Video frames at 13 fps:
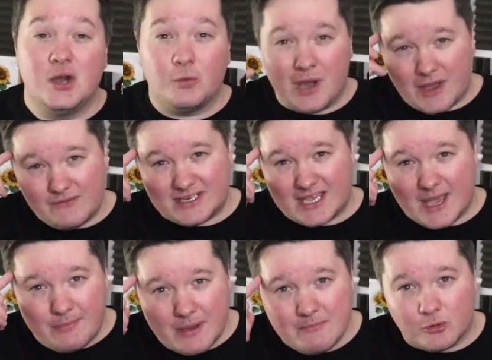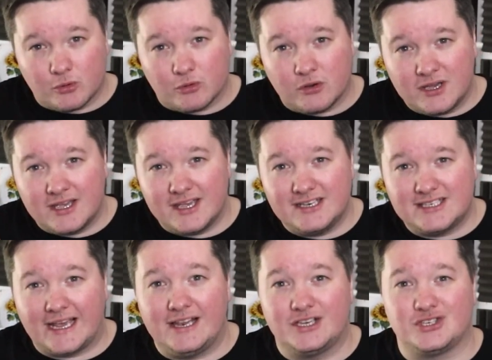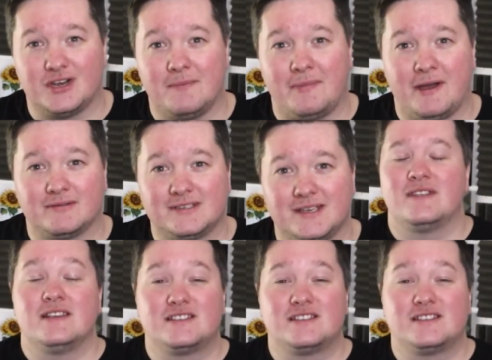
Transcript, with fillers: but I'm having to get a bit more intelligent about it.